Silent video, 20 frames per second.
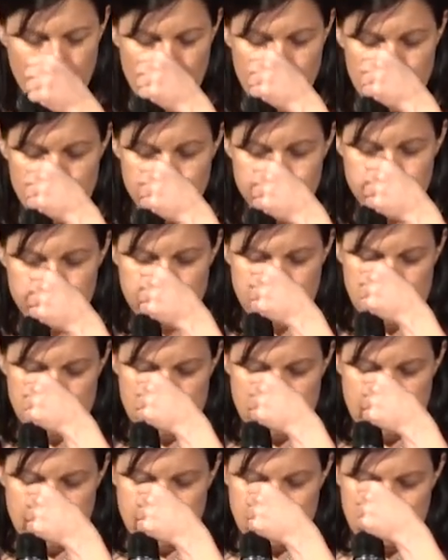
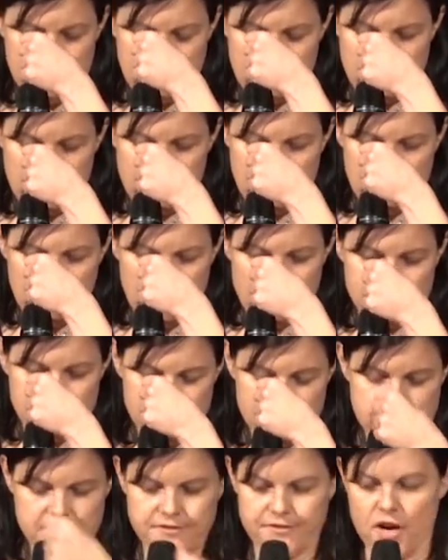And
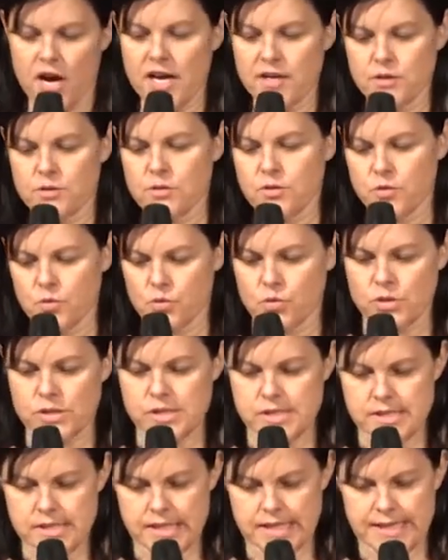just the final
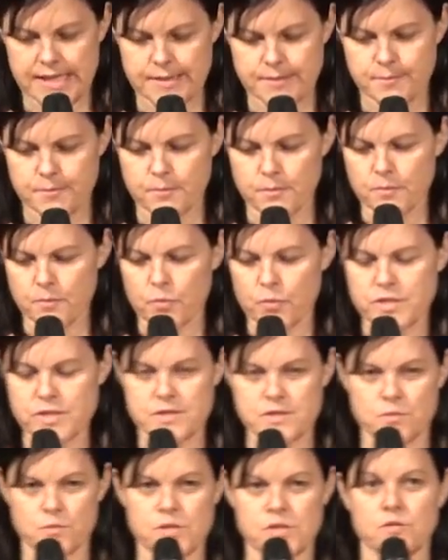thought
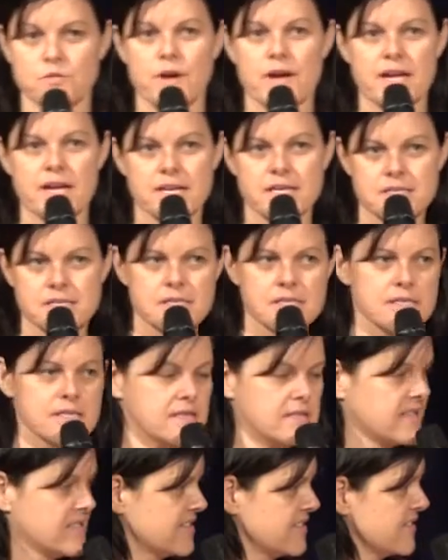was around
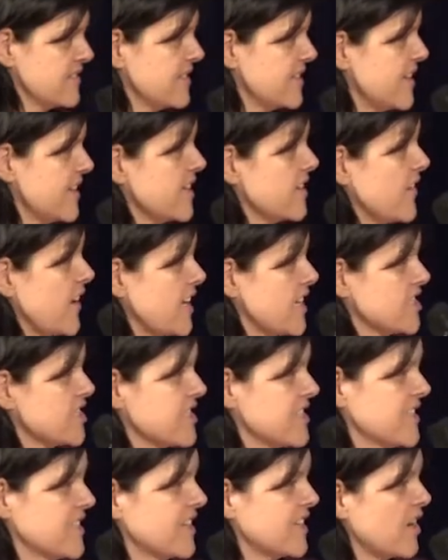
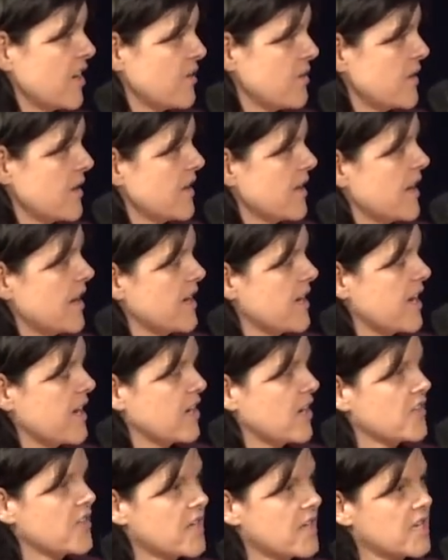innovation, and
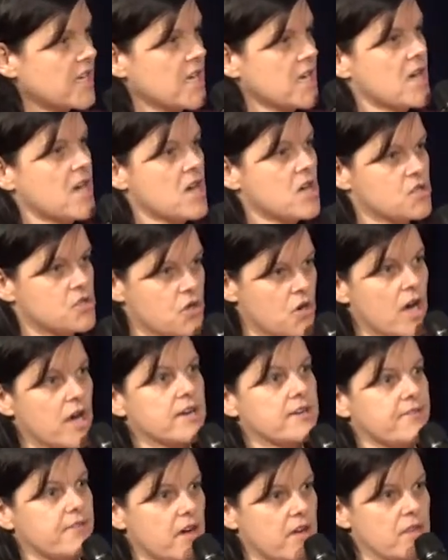I think
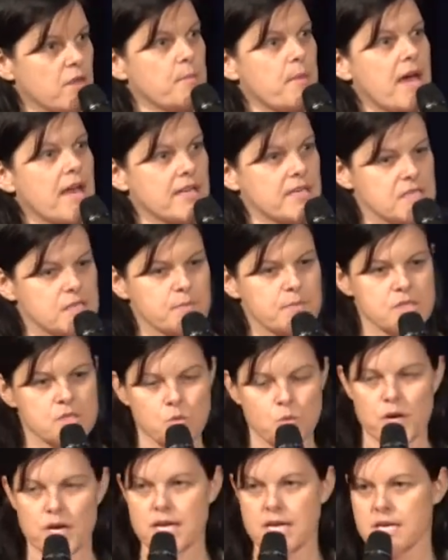trying to find the balance
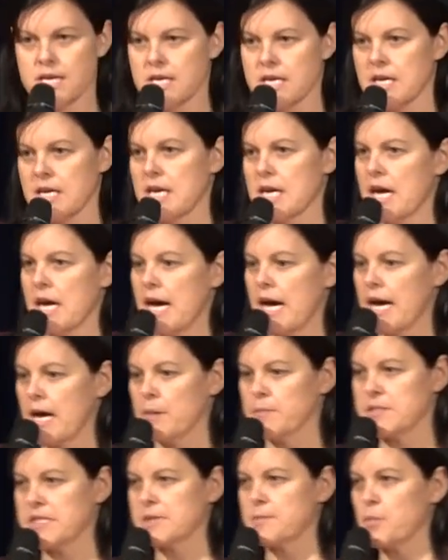between
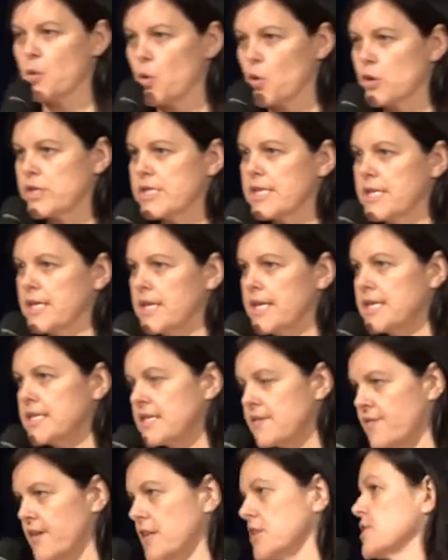supporting
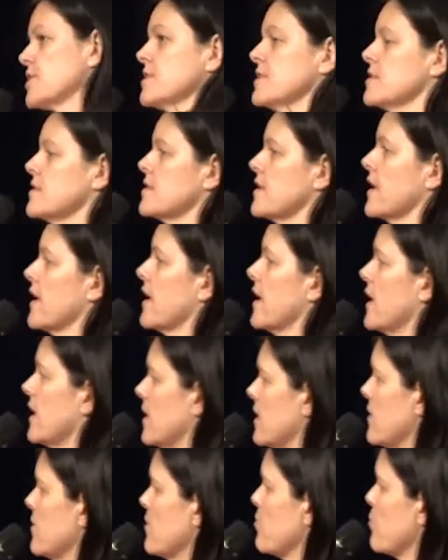interventions that
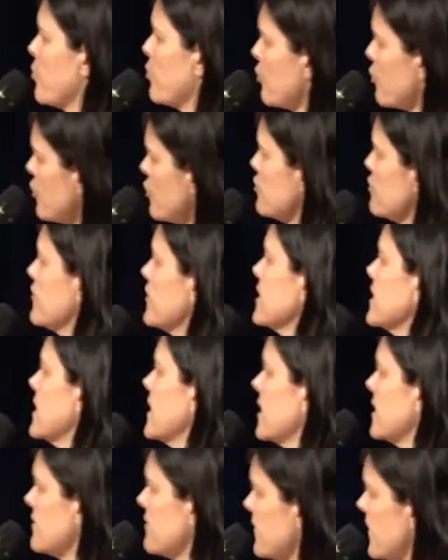are proven
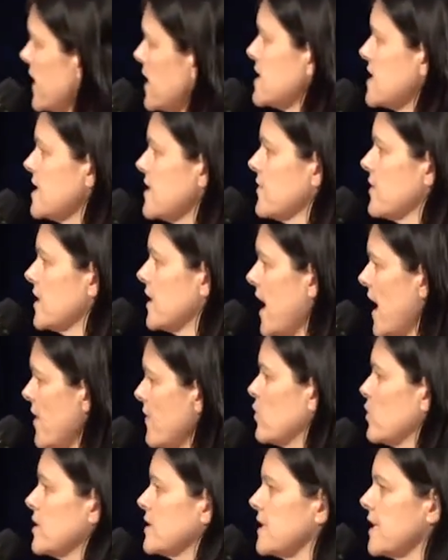and effective and
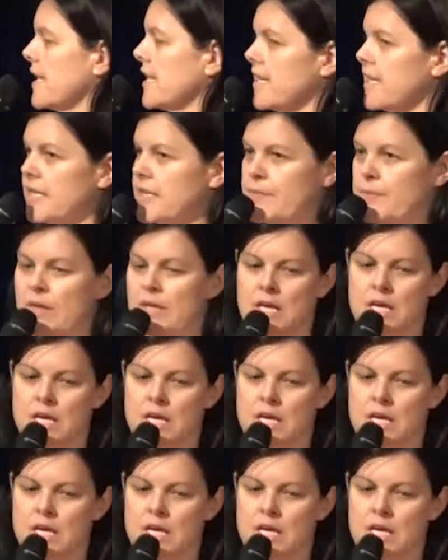have all the data,